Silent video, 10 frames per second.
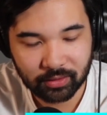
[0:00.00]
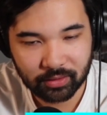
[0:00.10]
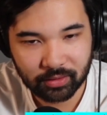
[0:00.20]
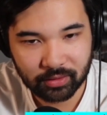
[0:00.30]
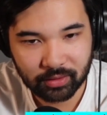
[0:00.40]

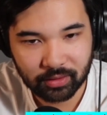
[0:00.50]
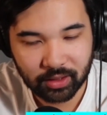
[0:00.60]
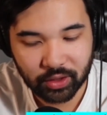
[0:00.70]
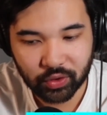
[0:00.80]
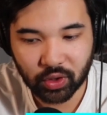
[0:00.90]
Mm-hmm.
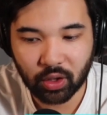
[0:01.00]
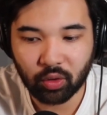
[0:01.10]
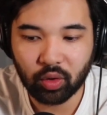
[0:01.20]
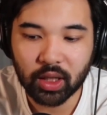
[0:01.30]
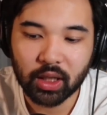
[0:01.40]

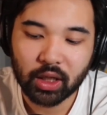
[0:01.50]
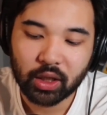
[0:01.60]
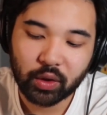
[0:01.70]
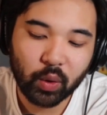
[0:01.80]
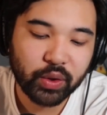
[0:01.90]
So
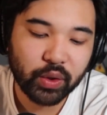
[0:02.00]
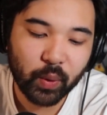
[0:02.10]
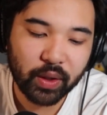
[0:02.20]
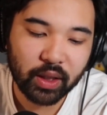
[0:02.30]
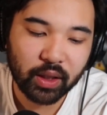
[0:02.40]
those are
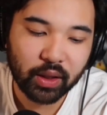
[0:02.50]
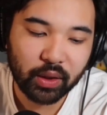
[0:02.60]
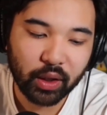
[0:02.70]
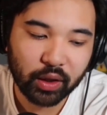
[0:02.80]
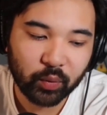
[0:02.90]
the
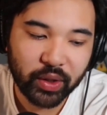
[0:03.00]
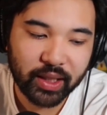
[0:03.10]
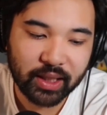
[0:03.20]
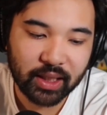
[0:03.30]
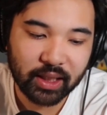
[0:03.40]
three
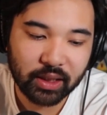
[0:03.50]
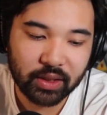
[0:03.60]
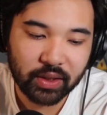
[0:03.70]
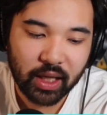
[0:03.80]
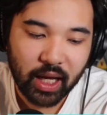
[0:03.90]

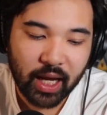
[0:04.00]
things.